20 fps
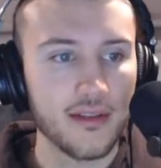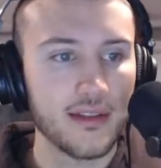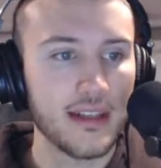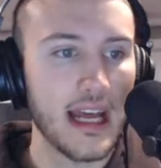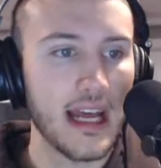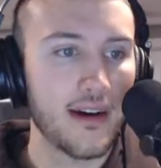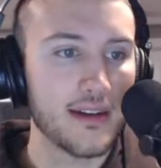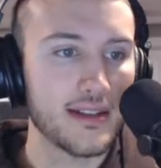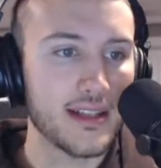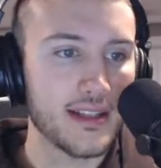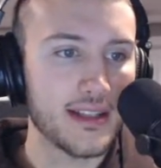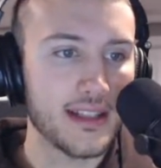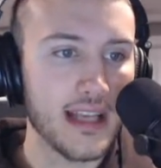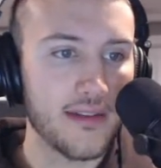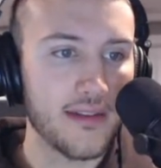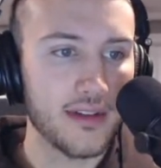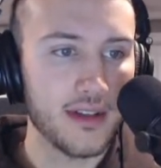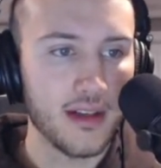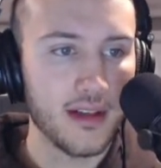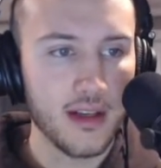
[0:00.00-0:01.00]
Now it's at
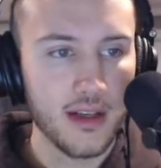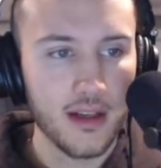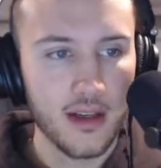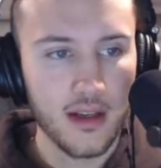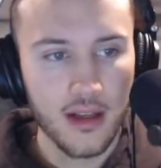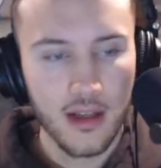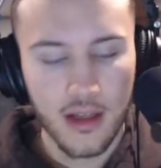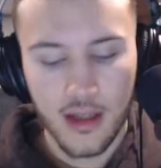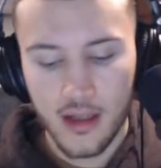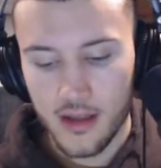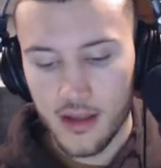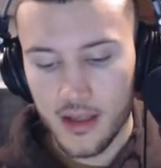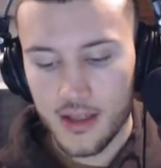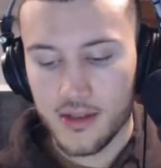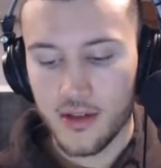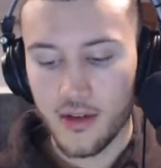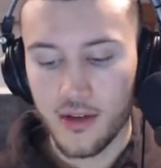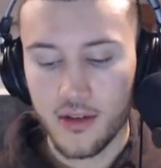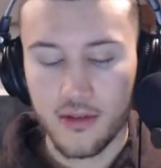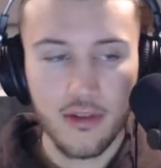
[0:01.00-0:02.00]
7. Let's
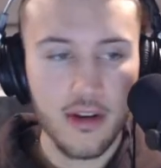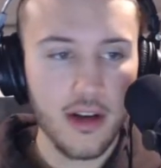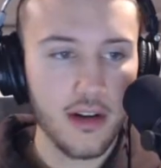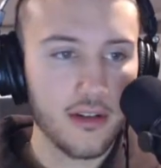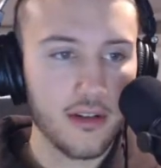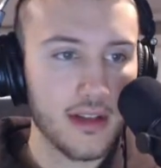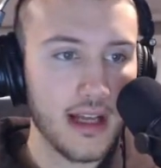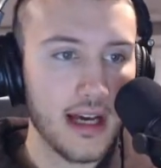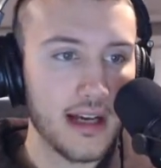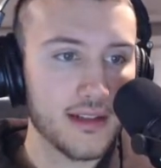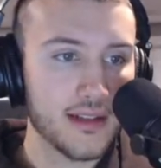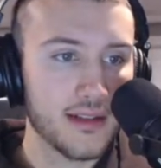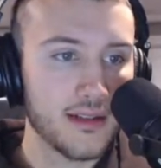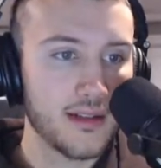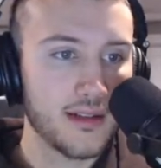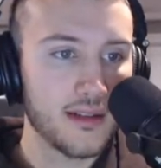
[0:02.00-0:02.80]
go to 300,000.